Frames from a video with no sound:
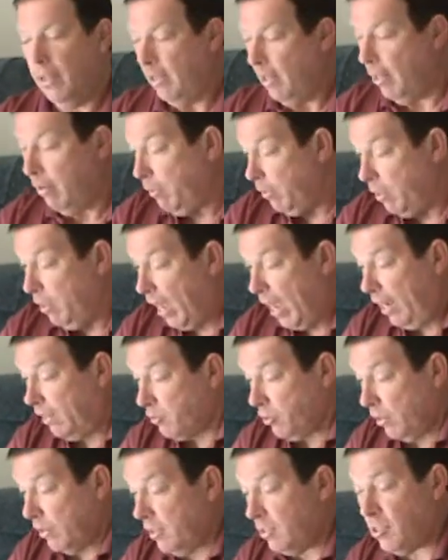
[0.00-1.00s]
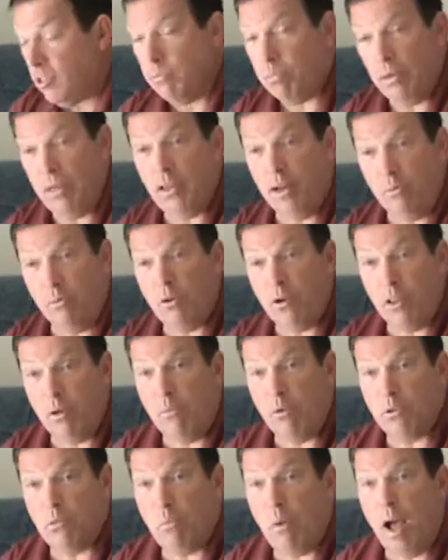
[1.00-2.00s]
This has become one of the
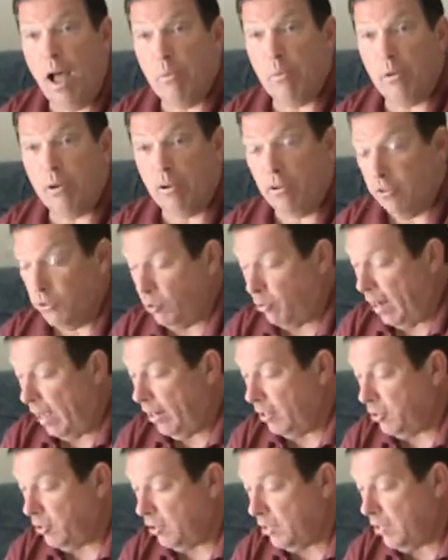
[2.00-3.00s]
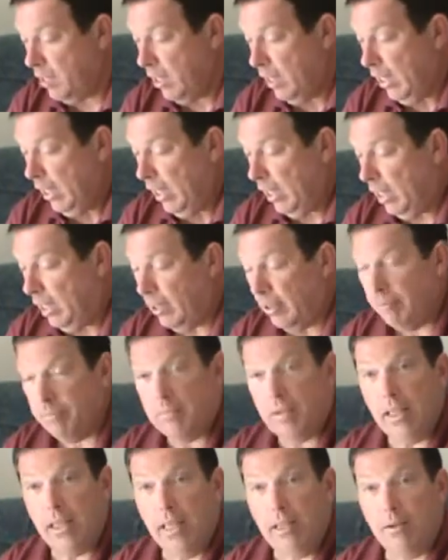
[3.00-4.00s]
most popular strategies
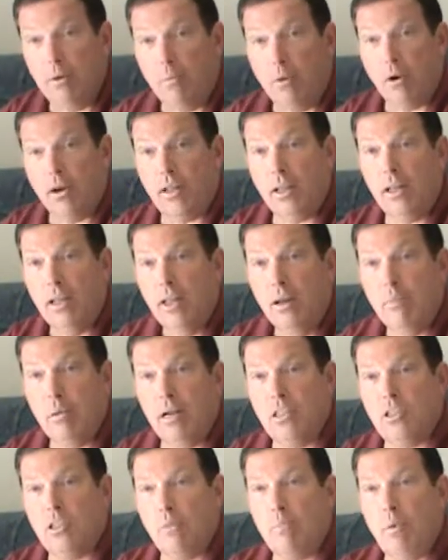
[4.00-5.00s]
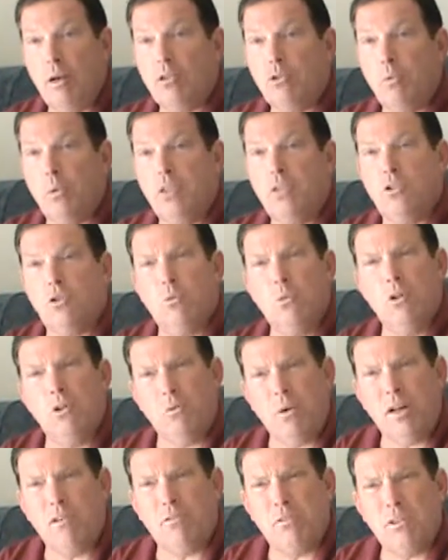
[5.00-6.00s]
in the market, but it's the best ways to win the
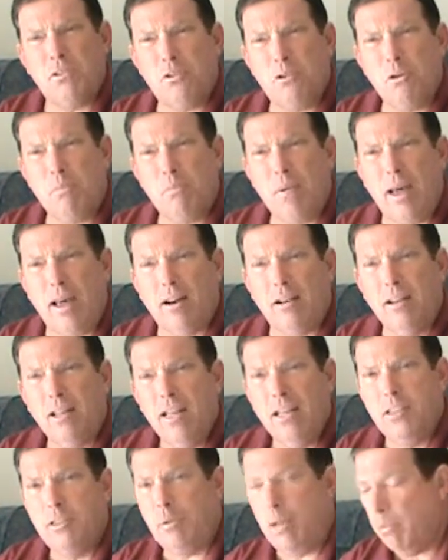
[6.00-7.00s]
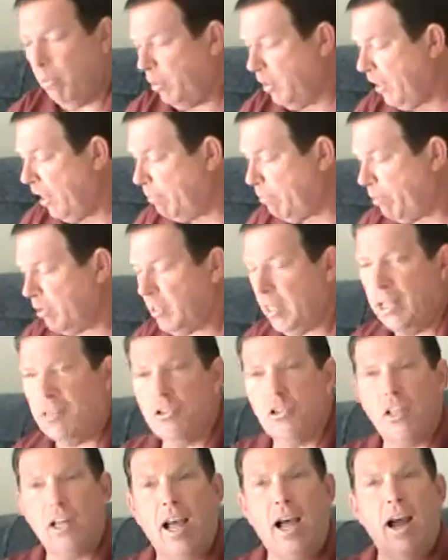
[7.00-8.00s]
rate of return battle, to be able to get
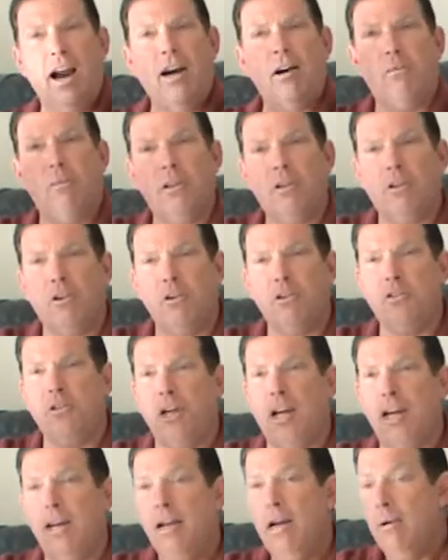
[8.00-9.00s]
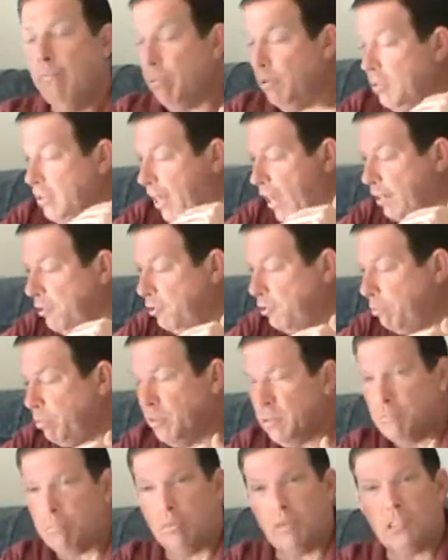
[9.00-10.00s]
potentially higher returns, yet protect your
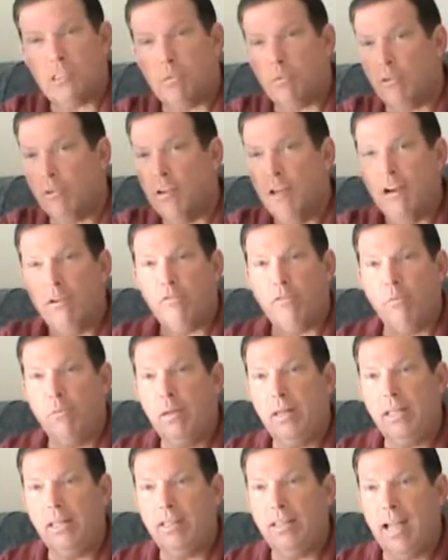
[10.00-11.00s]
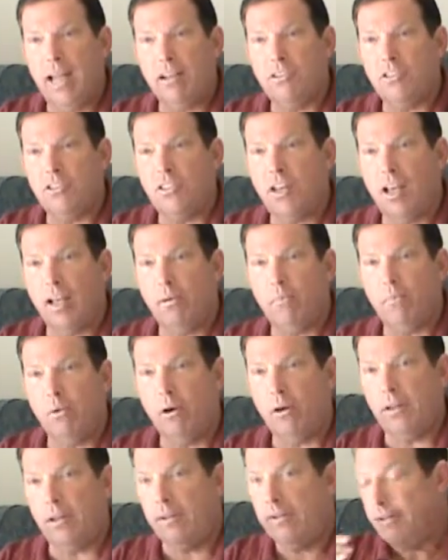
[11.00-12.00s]
principal from any downside
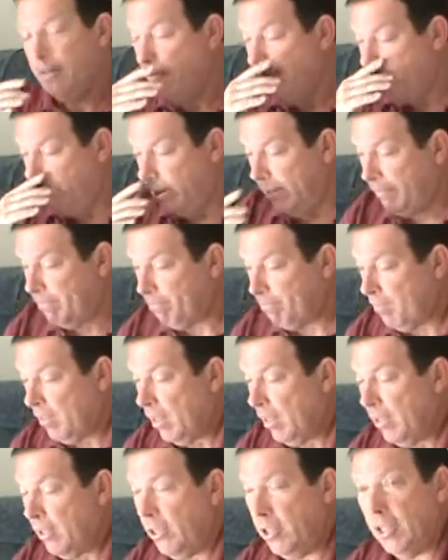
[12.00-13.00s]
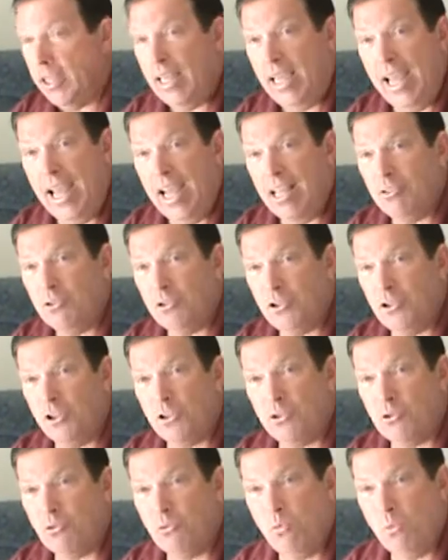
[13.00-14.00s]
market. But you can't
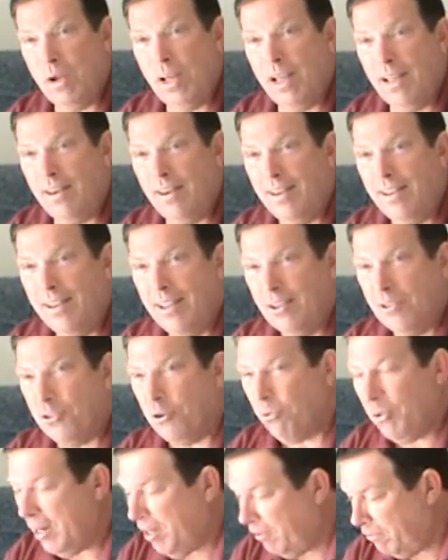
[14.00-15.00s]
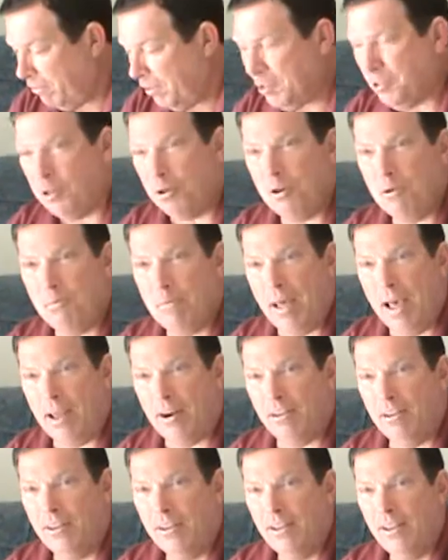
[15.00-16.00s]
just win the rate of return
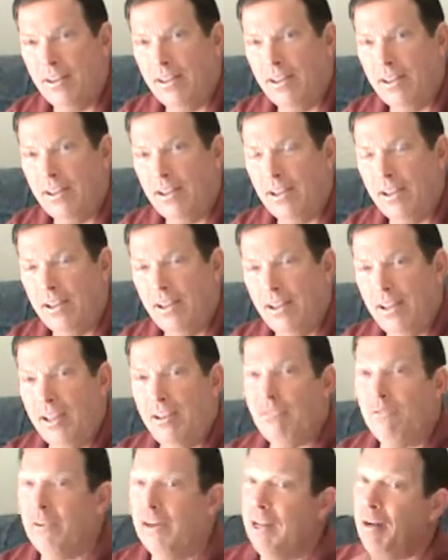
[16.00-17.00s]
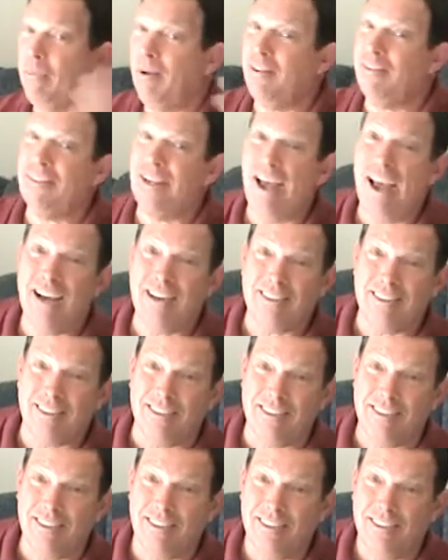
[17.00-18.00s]
battle and forget about
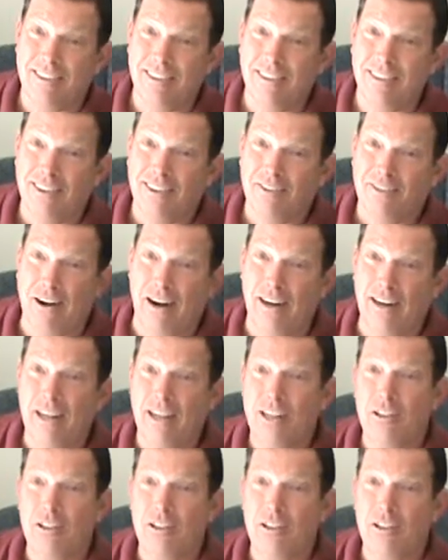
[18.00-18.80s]
taxes, right?